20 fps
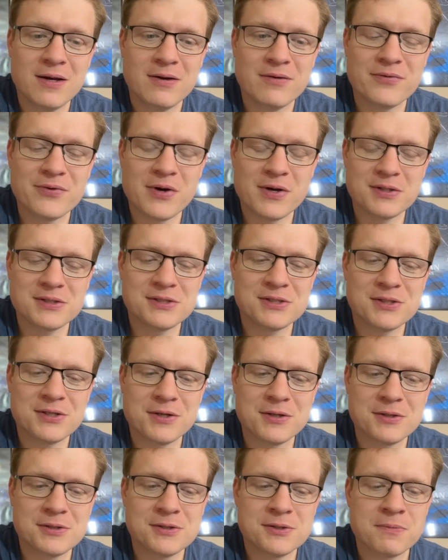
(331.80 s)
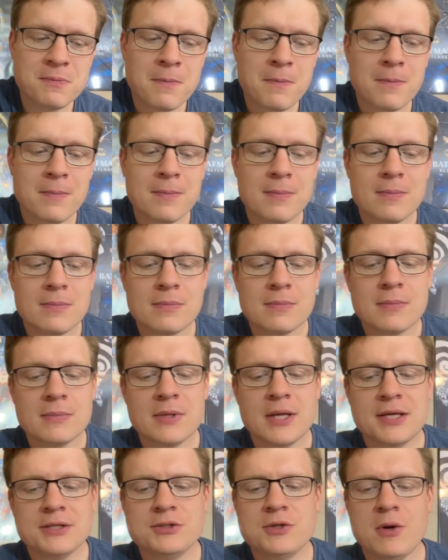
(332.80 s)
for all these years.
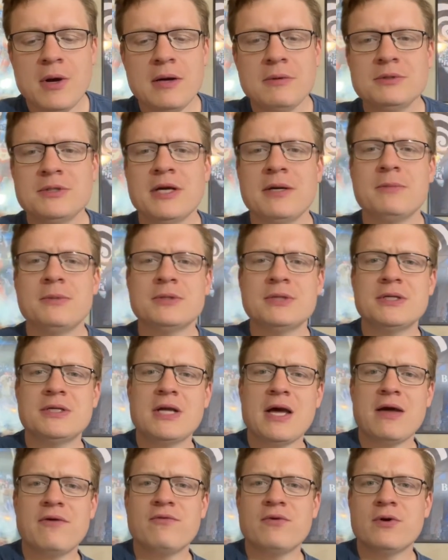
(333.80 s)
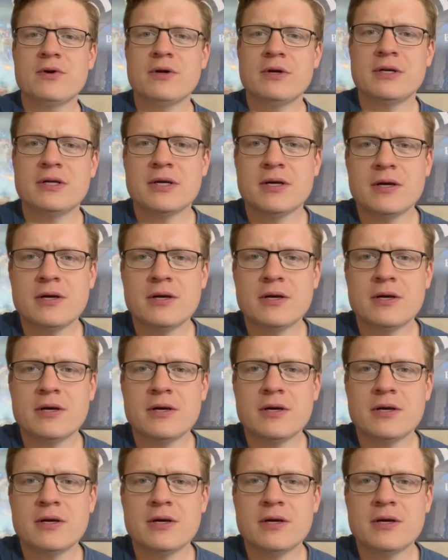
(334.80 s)
And so I was able to divert